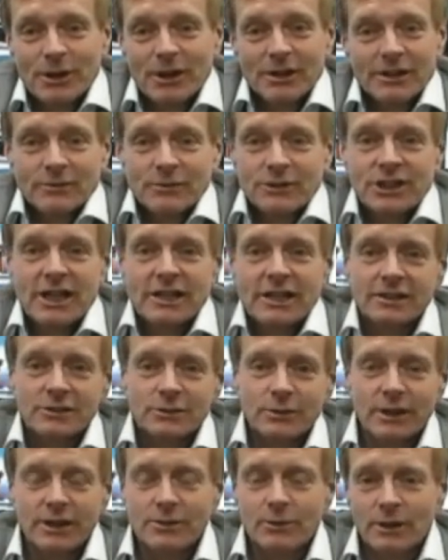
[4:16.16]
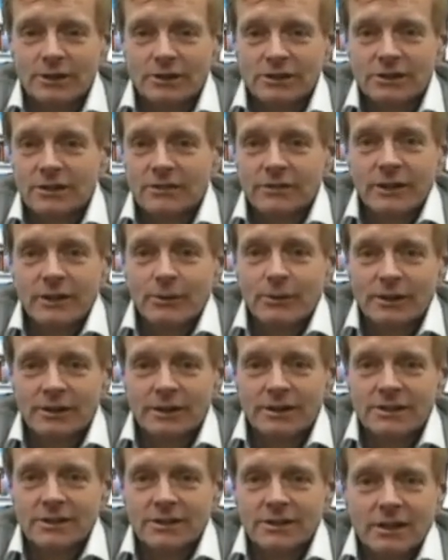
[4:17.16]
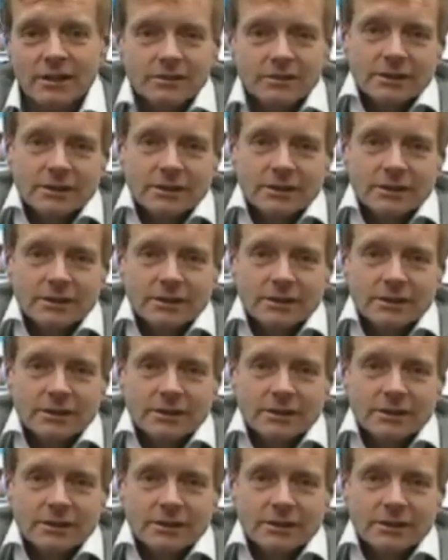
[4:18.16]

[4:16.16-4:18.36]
with you, I love chatting to anyone. So if anyone will listen,